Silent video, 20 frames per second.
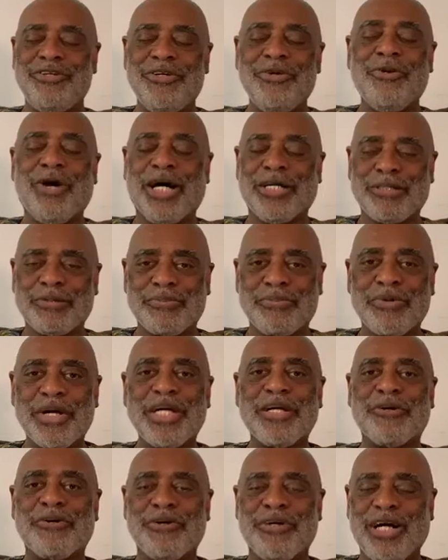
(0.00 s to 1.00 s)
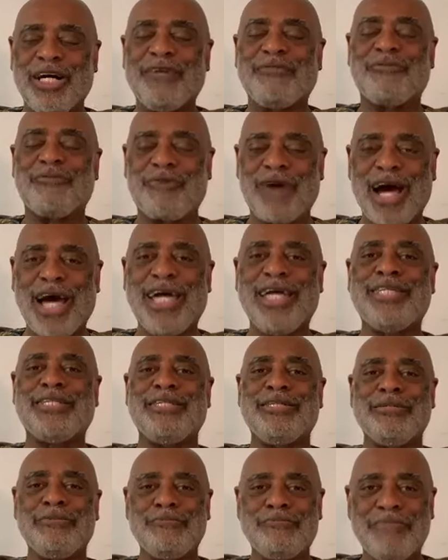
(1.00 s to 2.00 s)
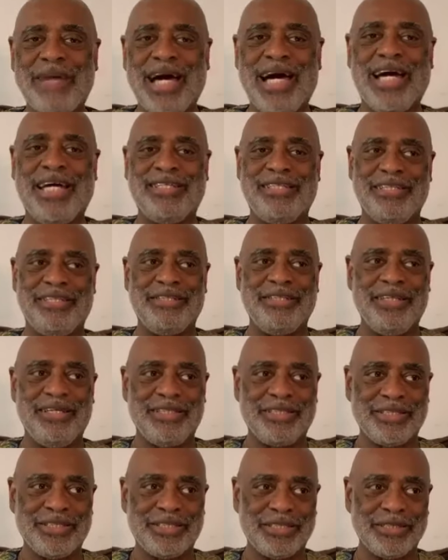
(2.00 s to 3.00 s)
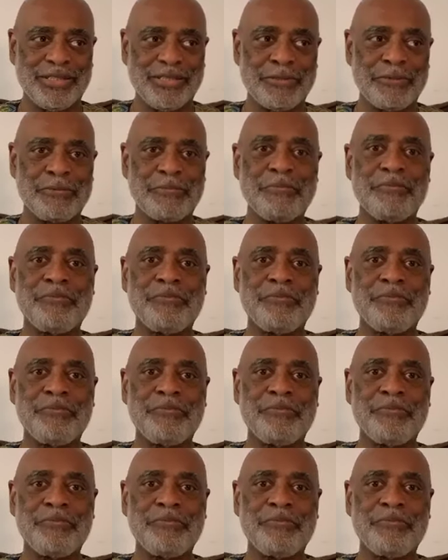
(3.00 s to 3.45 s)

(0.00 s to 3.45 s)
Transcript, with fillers: You are the bringer of right-mindedness.